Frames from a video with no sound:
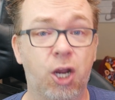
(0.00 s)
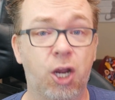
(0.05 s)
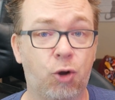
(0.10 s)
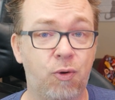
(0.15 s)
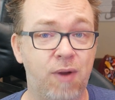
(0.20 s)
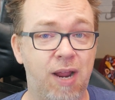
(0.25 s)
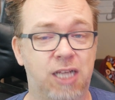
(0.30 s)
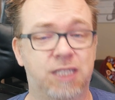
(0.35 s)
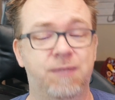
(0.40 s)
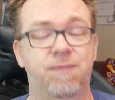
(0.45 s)

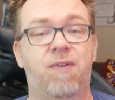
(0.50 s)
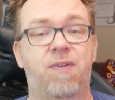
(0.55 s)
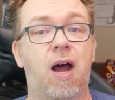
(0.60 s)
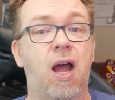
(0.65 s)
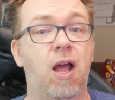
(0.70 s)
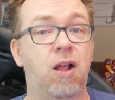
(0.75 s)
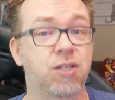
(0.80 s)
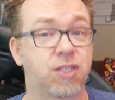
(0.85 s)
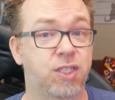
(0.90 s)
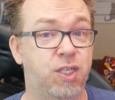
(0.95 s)
create some
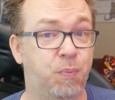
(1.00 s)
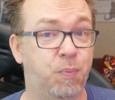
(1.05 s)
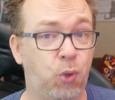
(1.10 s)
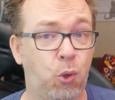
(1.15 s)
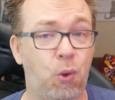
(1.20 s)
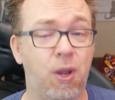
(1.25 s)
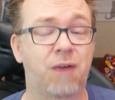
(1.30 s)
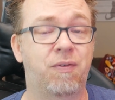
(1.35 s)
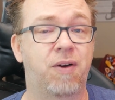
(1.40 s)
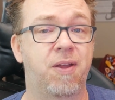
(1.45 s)
files,
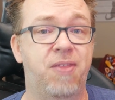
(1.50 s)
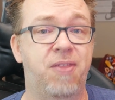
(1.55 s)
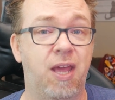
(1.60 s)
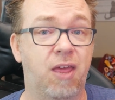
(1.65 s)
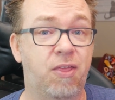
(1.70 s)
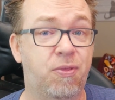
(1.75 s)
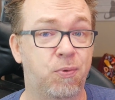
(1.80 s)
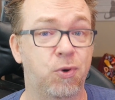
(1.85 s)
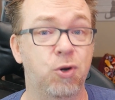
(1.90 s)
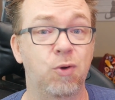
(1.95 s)
deploy
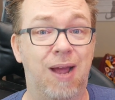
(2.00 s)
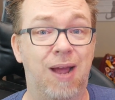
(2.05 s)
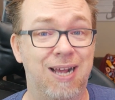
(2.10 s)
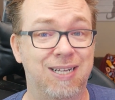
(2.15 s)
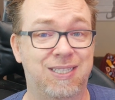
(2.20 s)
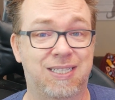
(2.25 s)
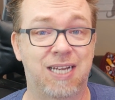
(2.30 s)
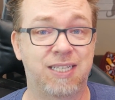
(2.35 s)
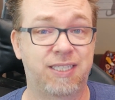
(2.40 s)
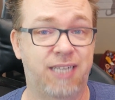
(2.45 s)
everything through
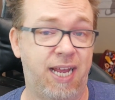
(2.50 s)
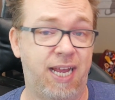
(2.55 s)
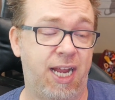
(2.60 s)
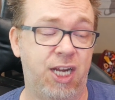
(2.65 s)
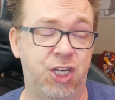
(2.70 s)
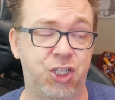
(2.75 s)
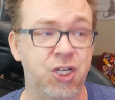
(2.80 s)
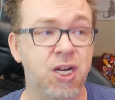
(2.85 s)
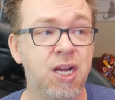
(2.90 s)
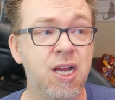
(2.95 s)
S S
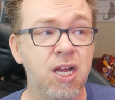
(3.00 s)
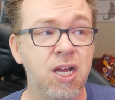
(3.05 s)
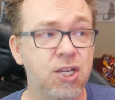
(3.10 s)
H.